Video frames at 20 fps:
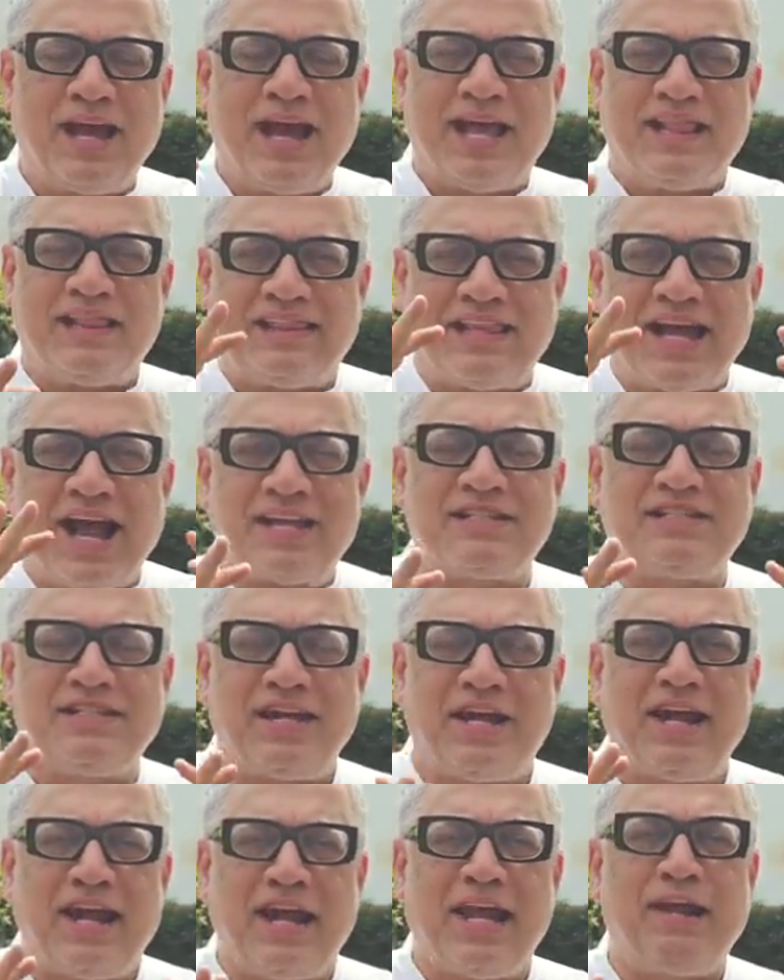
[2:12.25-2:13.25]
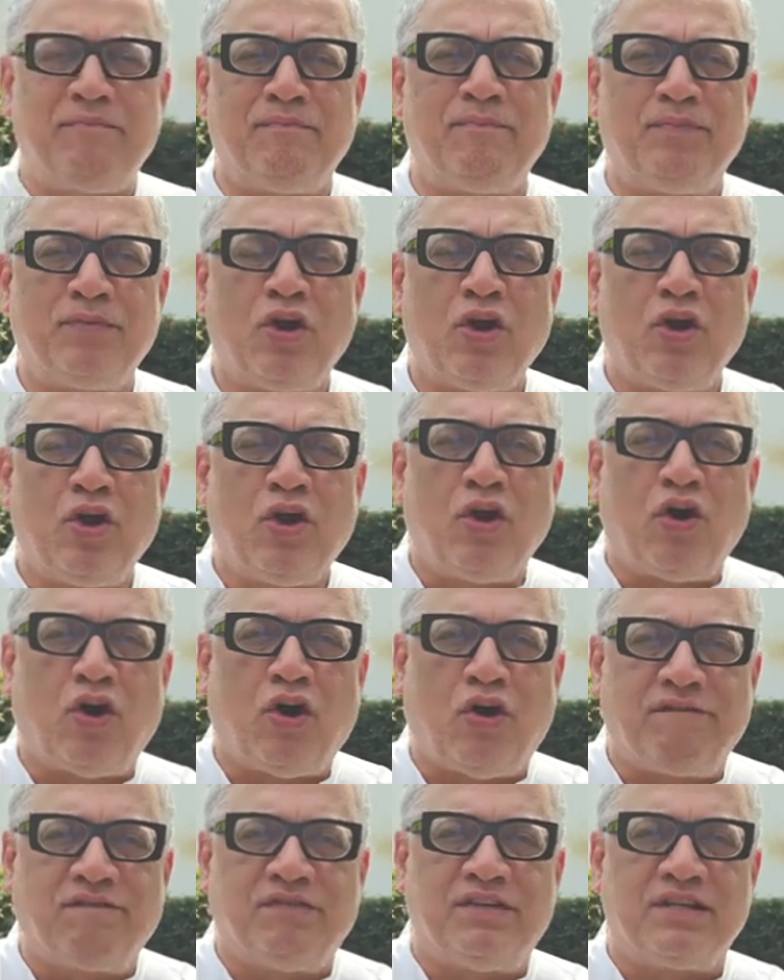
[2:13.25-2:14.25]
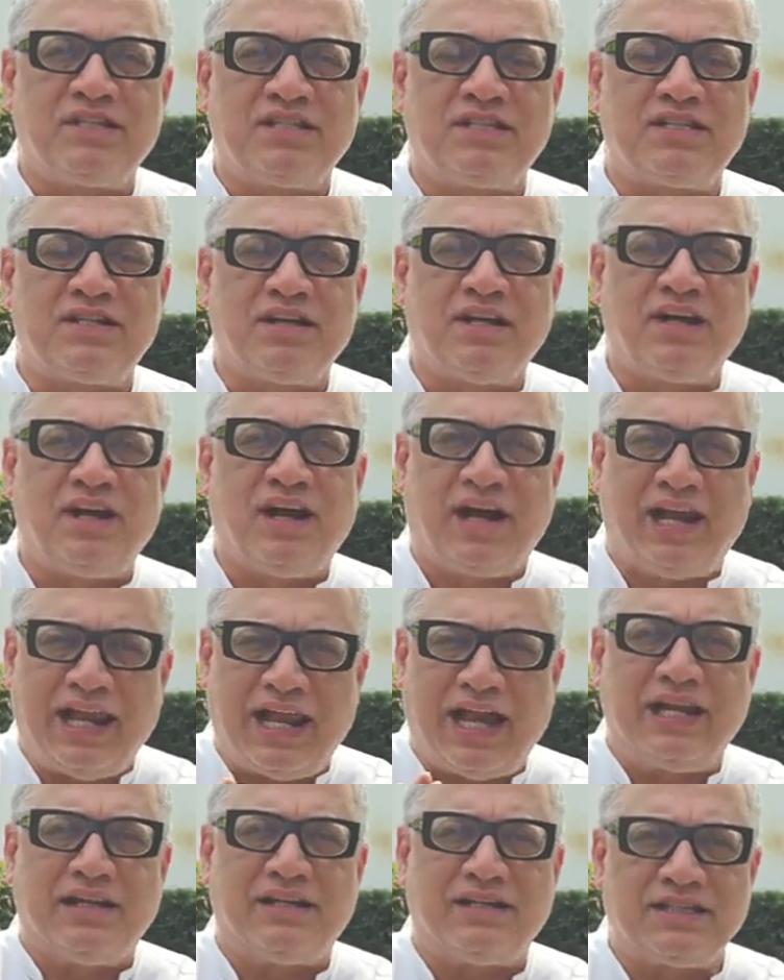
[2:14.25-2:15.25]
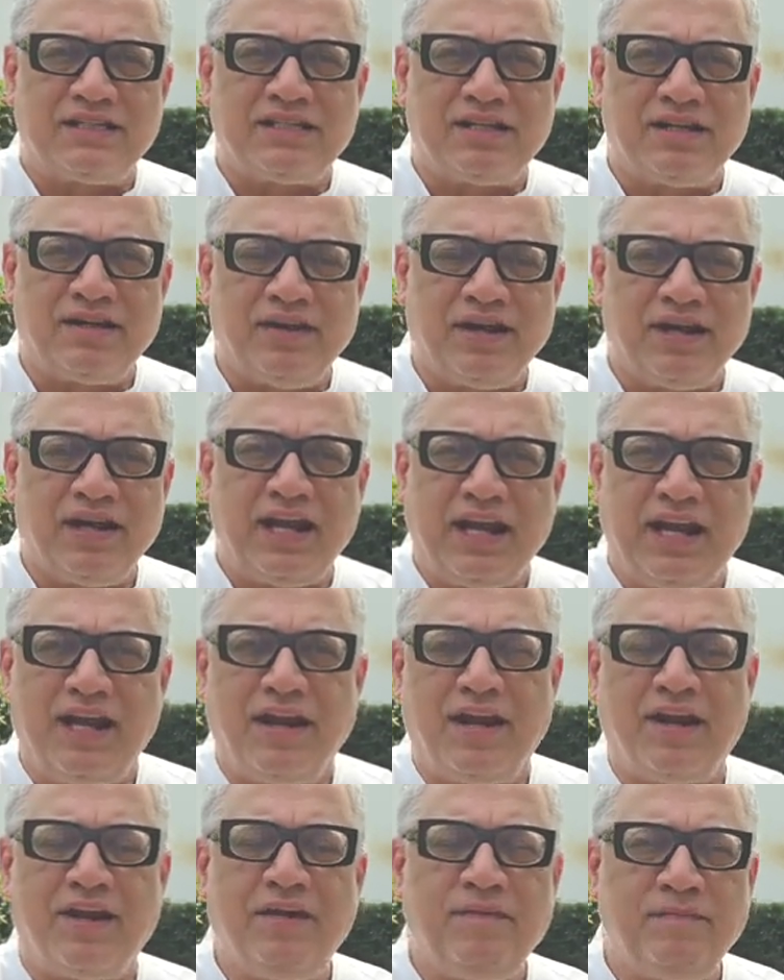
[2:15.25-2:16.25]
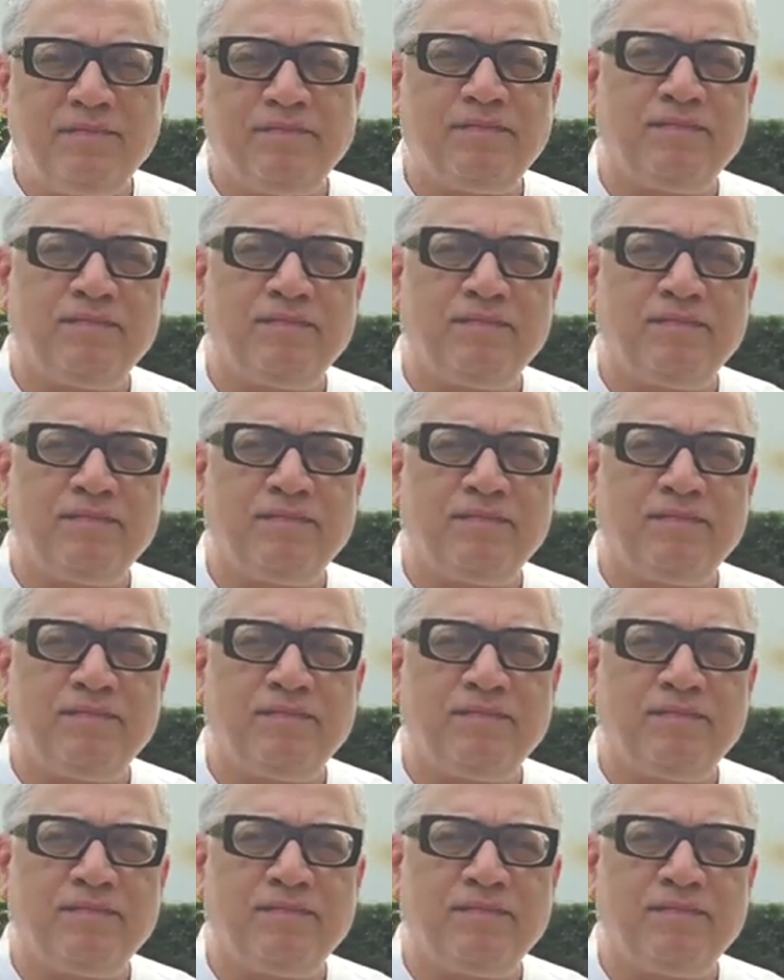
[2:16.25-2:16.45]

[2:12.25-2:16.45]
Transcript: And that's the name of this alliance. Indian